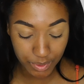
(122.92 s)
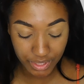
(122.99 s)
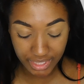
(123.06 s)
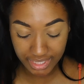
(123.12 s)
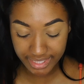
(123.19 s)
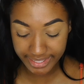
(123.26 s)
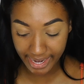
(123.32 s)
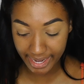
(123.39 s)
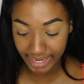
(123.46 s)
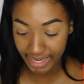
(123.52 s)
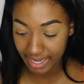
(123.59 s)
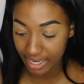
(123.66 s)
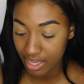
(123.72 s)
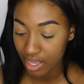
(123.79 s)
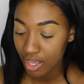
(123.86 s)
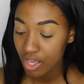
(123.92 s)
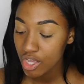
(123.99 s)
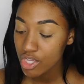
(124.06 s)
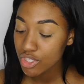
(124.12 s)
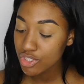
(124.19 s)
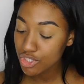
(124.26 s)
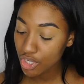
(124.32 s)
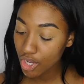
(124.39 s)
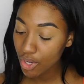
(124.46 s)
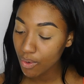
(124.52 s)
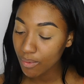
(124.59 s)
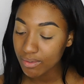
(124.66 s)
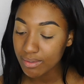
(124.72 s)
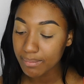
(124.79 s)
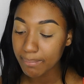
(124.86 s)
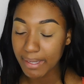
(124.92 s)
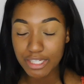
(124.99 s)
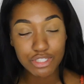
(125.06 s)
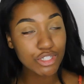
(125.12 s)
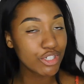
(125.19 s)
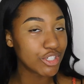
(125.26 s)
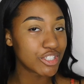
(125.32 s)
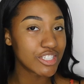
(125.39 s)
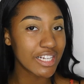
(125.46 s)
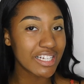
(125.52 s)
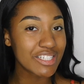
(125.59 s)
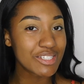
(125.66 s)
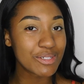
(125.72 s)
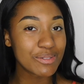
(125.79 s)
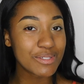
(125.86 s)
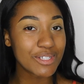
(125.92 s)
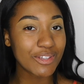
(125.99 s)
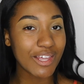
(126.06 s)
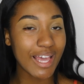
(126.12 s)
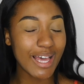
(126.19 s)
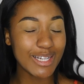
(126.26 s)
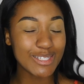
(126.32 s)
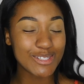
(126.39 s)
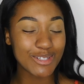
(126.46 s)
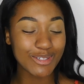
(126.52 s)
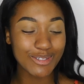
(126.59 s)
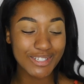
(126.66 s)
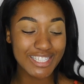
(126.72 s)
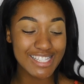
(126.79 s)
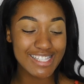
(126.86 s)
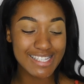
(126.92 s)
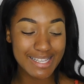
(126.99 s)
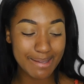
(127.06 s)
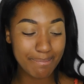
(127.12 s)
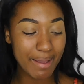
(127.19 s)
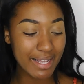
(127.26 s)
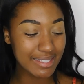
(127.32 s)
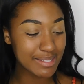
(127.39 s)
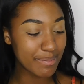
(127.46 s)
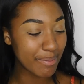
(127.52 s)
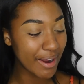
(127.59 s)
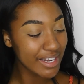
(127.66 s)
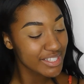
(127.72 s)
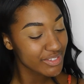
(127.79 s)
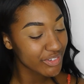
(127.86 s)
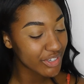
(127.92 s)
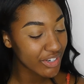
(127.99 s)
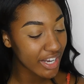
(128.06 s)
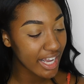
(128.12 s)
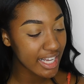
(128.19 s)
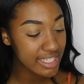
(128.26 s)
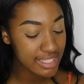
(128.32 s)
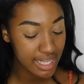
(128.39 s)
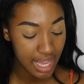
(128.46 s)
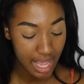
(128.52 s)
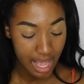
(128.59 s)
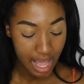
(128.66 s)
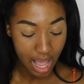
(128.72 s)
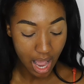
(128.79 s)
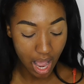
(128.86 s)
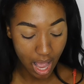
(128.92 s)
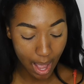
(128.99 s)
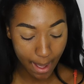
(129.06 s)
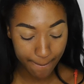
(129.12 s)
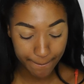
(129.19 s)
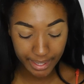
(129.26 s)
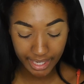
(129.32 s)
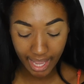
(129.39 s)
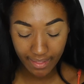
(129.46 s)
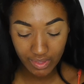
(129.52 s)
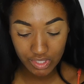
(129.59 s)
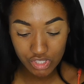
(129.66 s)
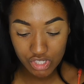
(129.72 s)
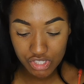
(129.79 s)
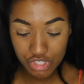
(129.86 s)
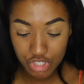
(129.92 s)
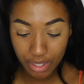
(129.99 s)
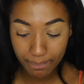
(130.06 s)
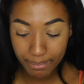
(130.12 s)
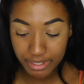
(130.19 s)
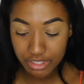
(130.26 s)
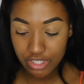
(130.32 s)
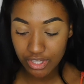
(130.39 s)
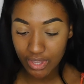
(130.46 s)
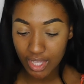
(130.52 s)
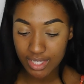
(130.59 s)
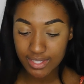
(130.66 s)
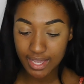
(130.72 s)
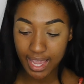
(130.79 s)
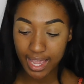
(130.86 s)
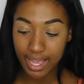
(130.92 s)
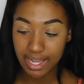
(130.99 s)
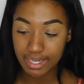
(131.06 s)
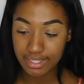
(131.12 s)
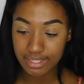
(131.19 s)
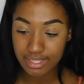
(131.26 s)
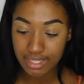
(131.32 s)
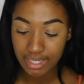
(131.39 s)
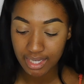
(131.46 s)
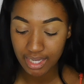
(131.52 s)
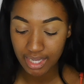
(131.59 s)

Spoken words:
really exciting. So make sure you're staying tuned to the end so you can see my surprise for you guys. But yeah, let's just jump into this and